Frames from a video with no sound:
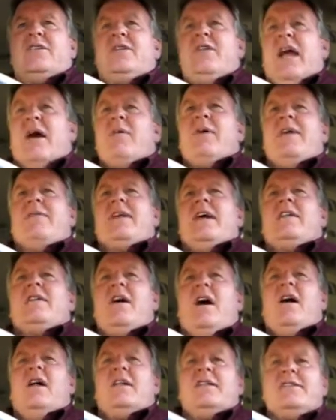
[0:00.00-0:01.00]
Now we have that
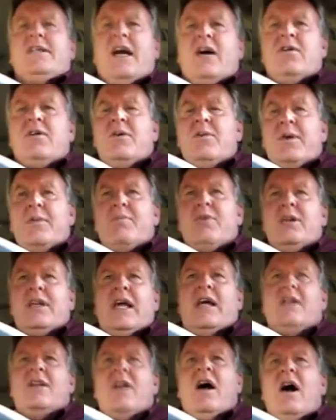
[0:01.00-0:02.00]
knowledge. How can we put
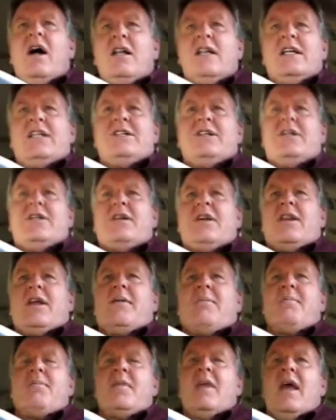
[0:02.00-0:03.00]
that knowledge into
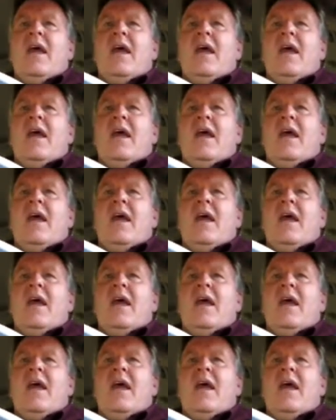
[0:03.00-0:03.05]
them?